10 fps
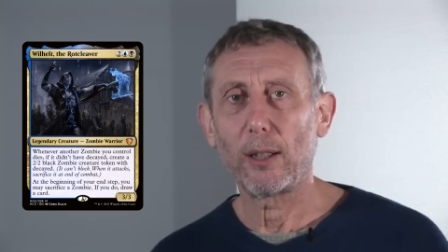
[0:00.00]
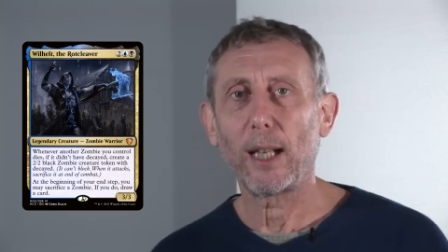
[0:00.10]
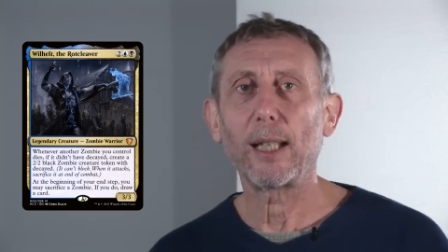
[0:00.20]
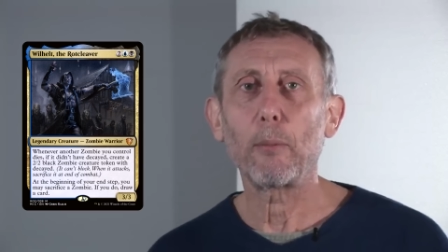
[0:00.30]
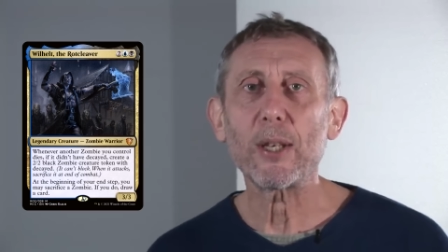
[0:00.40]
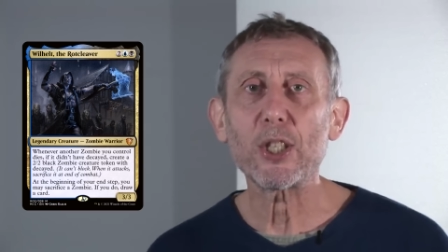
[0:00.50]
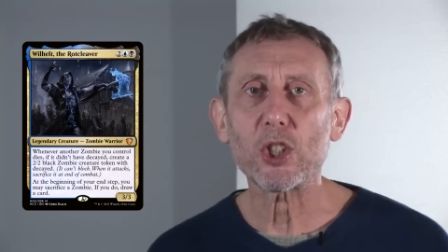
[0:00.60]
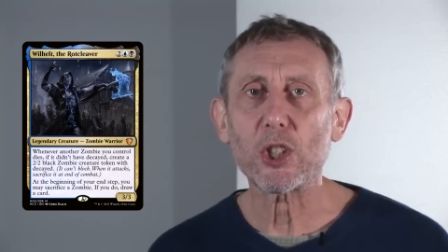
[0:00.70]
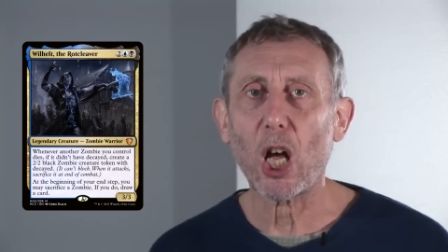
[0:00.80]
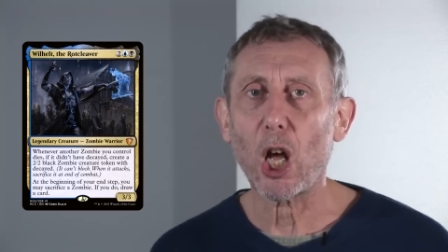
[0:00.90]
And then we
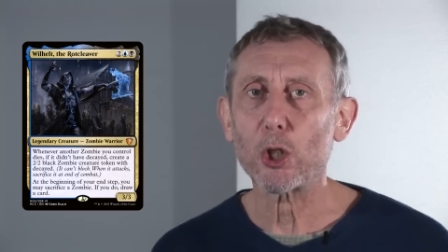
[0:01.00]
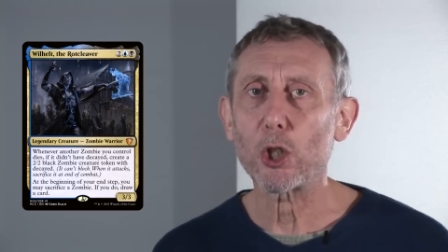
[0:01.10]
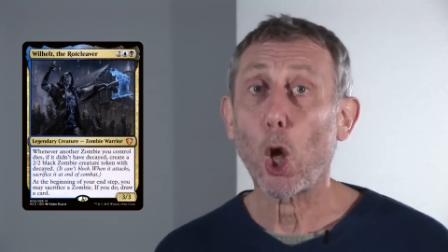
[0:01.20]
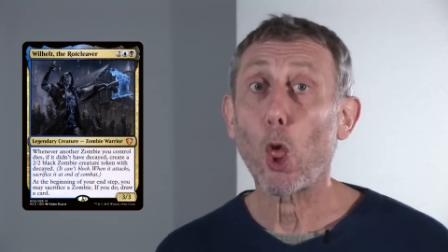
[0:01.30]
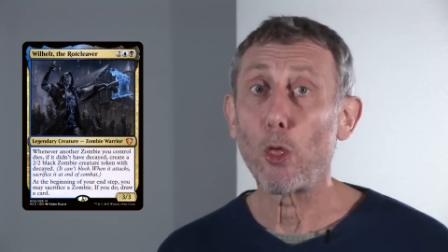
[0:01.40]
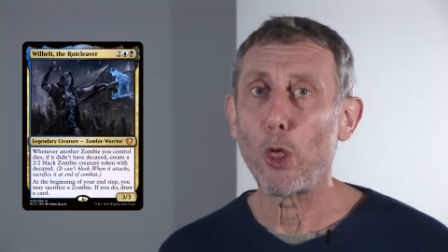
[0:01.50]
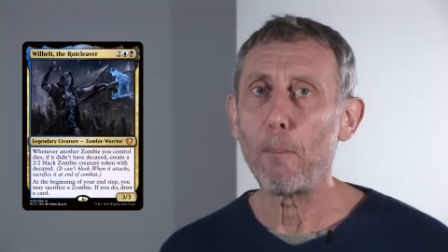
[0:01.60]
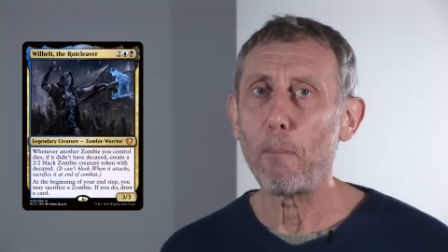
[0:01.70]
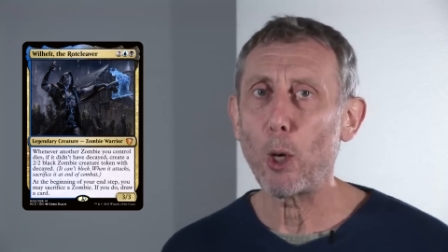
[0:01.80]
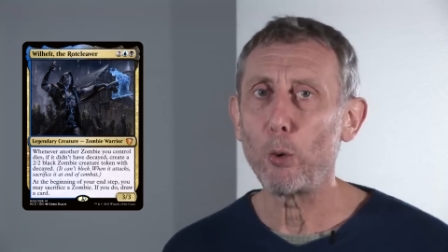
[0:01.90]
start the
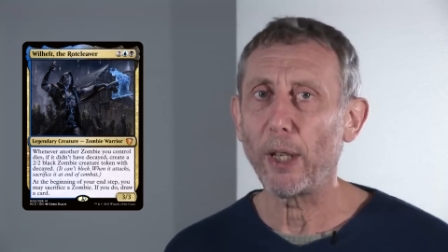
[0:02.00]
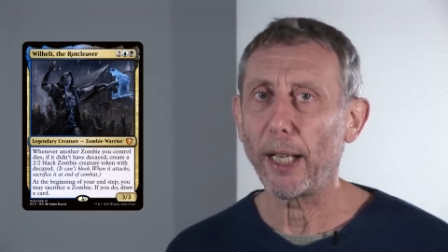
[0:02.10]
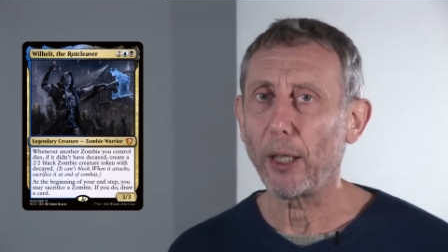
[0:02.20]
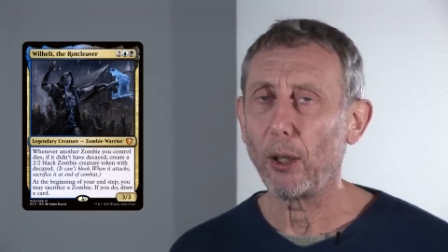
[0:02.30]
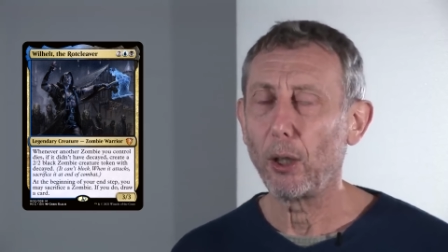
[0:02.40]
moaning.